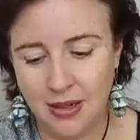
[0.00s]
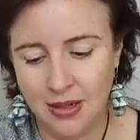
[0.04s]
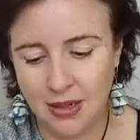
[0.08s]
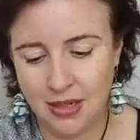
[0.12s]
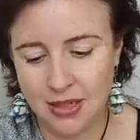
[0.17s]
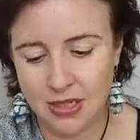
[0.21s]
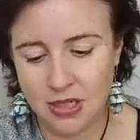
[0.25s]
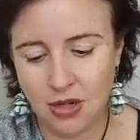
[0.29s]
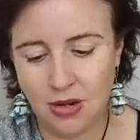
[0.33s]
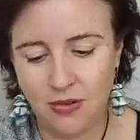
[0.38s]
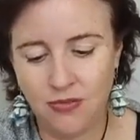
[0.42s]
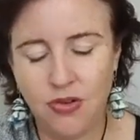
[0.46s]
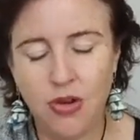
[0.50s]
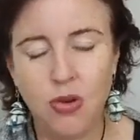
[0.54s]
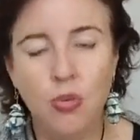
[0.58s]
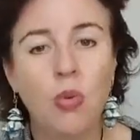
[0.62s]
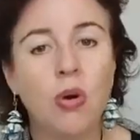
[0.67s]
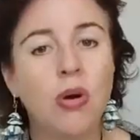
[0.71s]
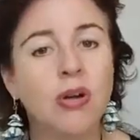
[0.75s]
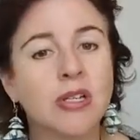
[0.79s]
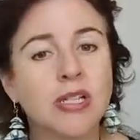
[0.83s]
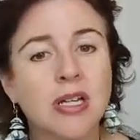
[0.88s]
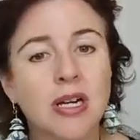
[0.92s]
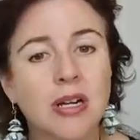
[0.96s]
So if you
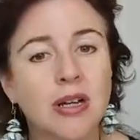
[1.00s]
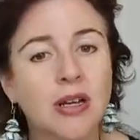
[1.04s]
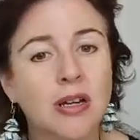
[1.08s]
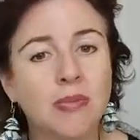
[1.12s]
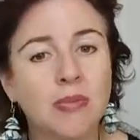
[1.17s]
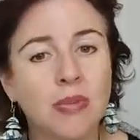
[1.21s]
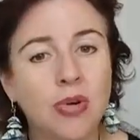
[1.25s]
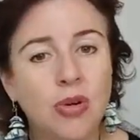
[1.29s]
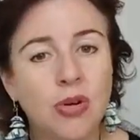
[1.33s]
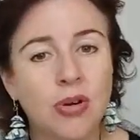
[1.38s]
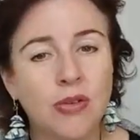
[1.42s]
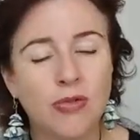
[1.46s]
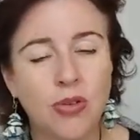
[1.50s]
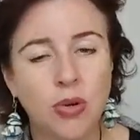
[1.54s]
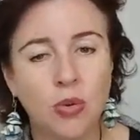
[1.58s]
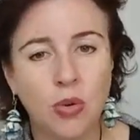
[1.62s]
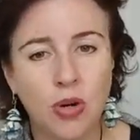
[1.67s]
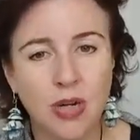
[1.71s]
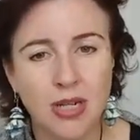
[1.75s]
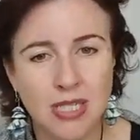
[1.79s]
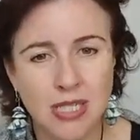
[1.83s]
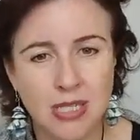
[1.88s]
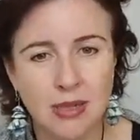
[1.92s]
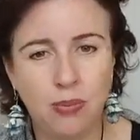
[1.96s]
want to learn more, if you want
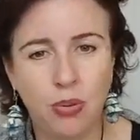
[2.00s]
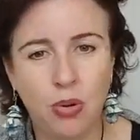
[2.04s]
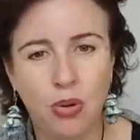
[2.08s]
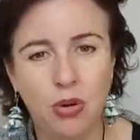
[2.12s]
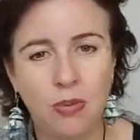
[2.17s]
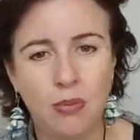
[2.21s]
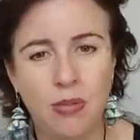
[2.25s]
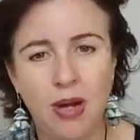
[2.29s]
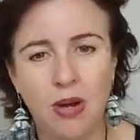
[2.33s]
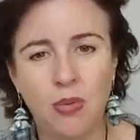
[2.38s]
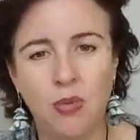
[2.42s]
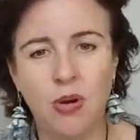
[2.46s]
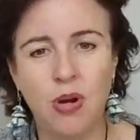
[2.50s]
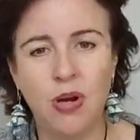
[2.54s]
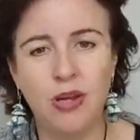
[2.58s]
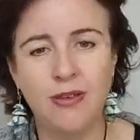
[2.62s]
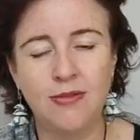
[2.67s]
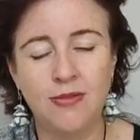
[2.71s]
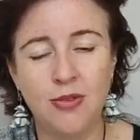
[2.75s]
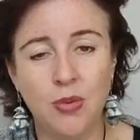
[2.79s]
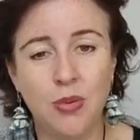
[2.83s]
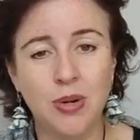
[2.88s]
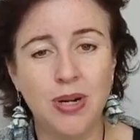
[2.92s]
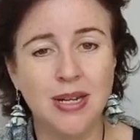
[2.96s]
to support my work, if
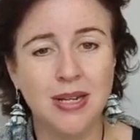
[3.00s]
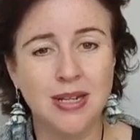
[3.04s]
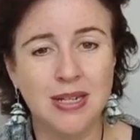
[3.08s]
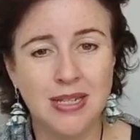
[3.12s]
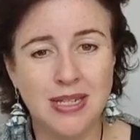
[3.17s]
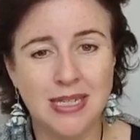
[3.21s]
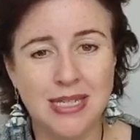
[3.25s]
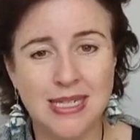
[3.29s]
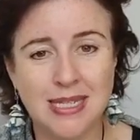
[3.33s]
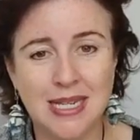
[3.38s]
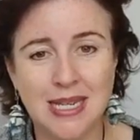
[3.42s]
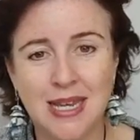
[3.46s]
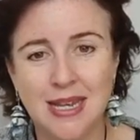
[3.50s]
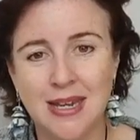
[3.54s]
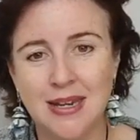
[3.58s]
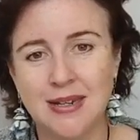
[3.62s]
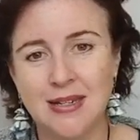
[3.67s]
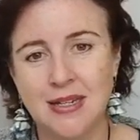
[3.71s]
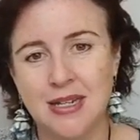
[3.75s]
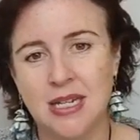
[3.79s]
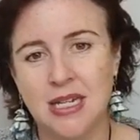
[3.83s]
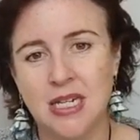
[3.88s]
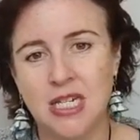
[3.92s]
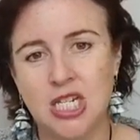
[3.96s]
you want to see it
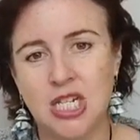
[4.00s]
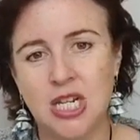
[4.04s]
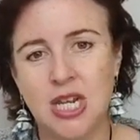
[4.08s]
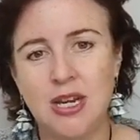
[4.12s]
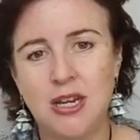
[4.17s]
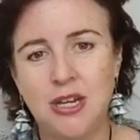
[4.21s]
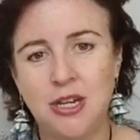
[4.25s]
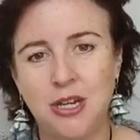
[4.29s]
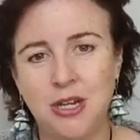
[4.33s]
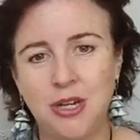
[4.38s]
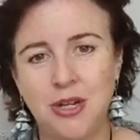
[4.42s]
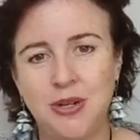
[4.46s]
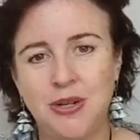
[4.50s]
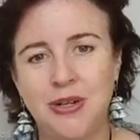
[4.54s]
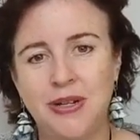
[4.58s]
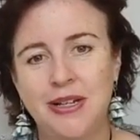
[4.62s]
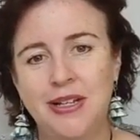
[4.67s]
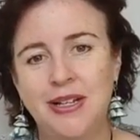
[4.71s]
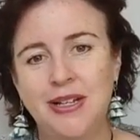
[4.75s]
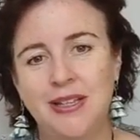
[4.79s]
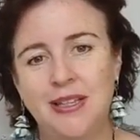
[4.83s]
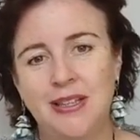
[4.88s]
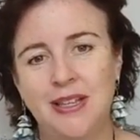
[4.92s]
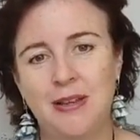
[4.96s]
continue,
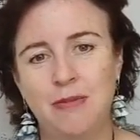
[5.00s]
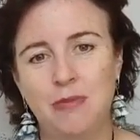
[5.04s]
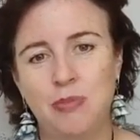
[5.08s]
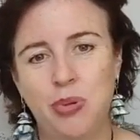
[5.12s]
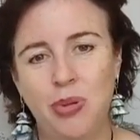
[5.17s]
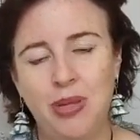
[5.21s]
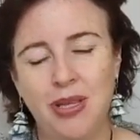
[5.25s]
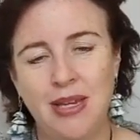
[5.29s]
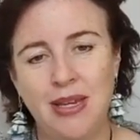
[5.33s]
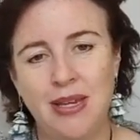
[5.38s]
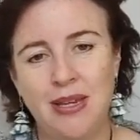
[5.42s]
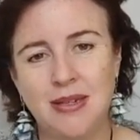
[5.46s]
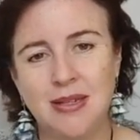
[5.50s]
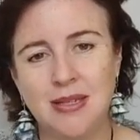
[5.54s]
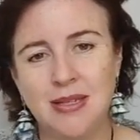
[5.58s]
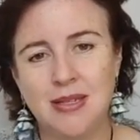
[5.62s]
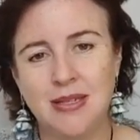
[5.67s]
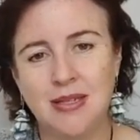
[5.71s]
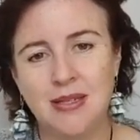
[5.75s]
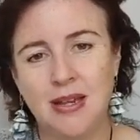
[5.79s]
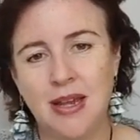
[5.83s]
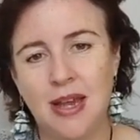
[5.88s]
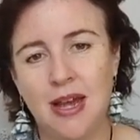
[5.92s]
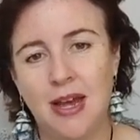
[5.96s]
then
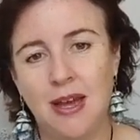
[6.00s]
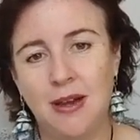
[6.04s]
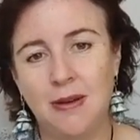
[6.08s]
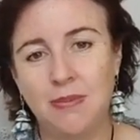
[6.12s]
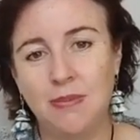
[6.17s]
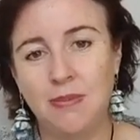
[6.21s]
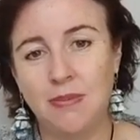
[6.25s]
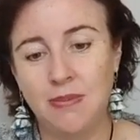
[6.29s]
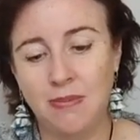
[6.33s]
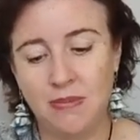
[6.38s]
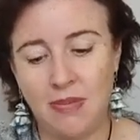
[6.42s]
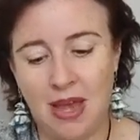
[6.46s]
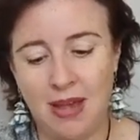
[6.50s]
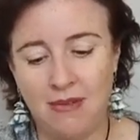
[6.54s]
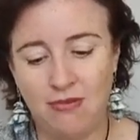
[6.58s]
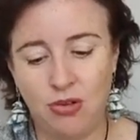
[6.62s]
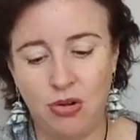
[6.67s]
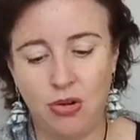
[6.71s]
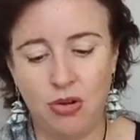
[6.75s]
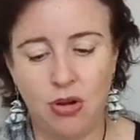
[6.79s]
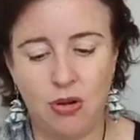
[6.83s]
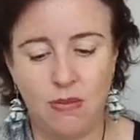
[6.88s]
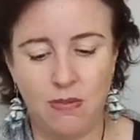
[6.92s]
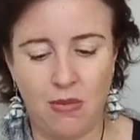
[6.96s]
please um, have a
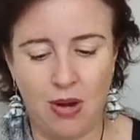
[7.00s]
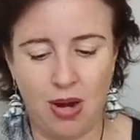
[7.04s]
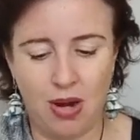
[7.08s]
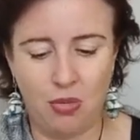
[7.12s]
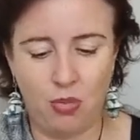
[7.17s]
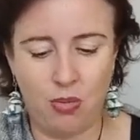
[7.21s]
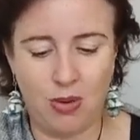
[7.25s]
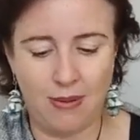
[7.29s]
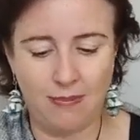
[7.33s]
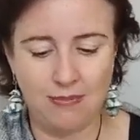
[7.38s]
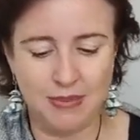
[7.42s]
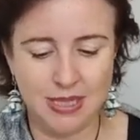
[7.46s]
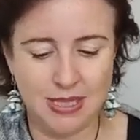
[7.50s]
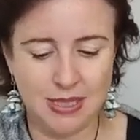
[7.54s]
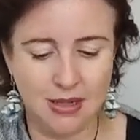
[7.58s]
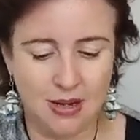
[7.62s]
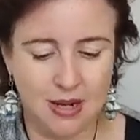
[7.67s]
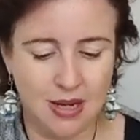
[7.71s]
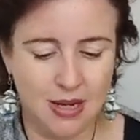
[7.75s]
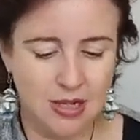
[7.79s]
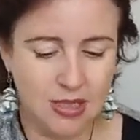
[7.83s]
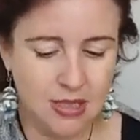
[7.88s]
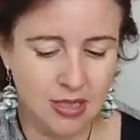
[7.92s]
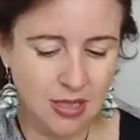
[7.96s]
look on my
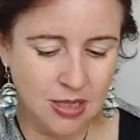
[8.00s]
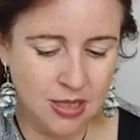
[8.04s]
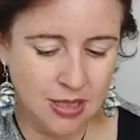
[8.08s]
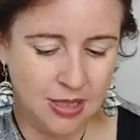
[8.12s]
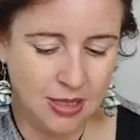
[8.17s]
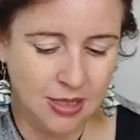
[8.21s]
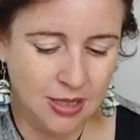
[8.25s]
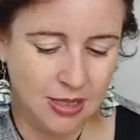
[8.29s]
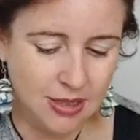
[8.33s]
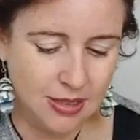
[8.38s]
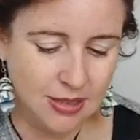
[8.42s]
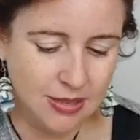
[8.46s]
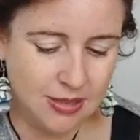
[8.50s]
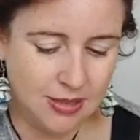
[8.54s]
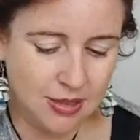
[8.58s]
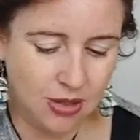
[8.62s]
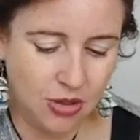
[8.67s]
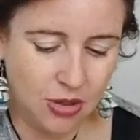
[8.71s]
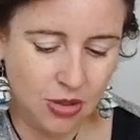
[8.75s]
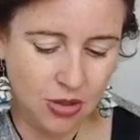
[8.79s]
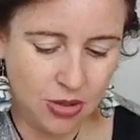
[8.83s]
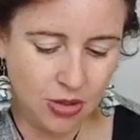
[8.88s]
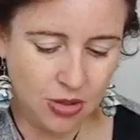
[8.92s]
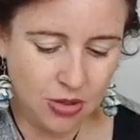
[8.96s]
website.
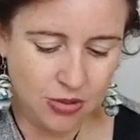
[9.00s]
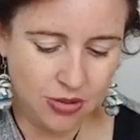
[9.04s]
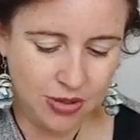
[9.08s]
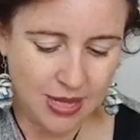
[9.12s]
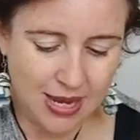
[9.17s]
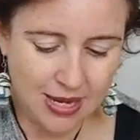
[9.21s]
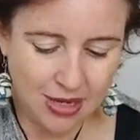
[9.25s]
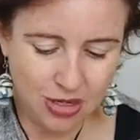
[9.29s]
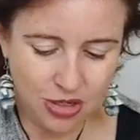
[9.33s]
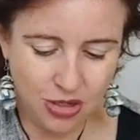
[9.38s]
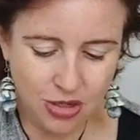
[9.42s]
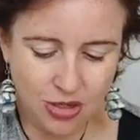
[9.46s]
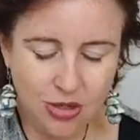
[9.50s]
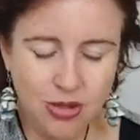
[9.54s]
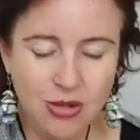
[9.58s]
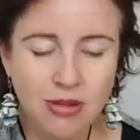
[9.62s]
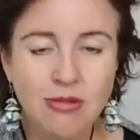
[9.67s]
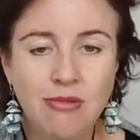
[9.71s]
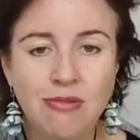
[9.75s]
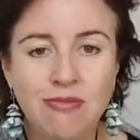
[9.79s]
So thank you.